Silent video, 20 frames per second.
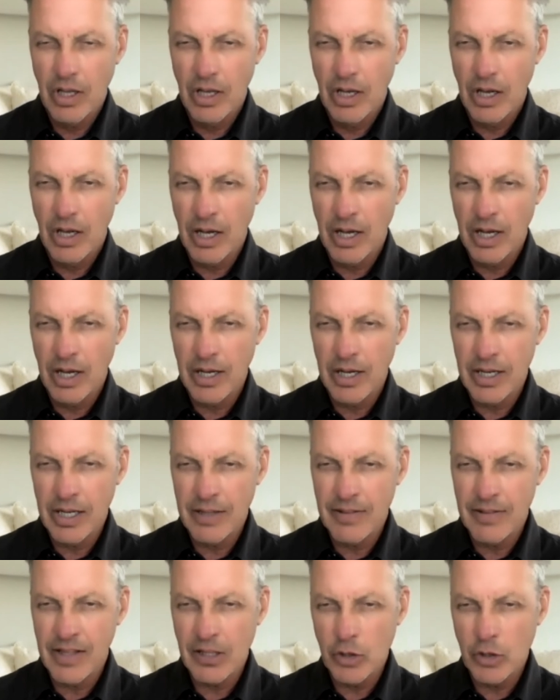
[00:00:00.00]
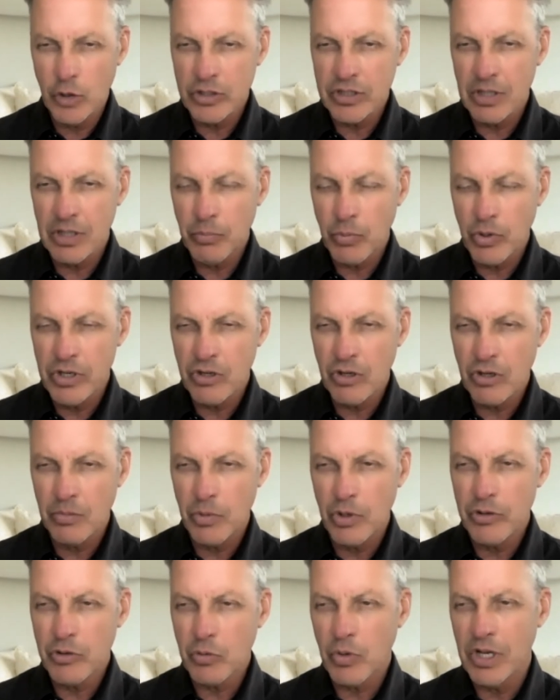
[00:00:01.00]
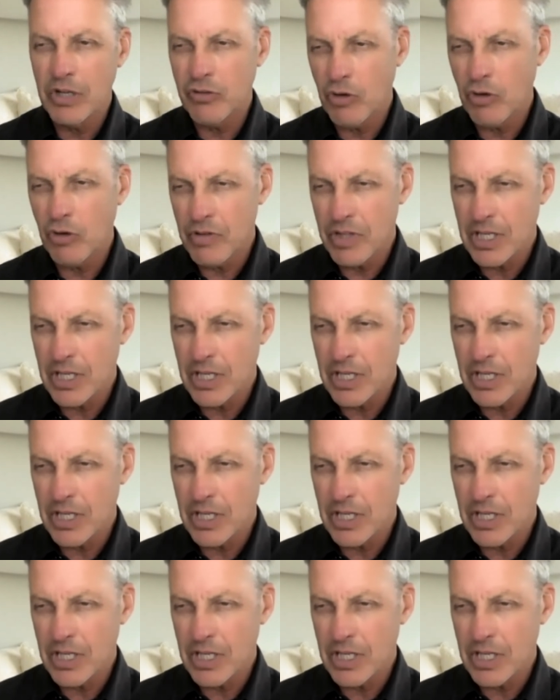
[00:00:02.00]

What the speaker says: And they looked at preterm birth rates over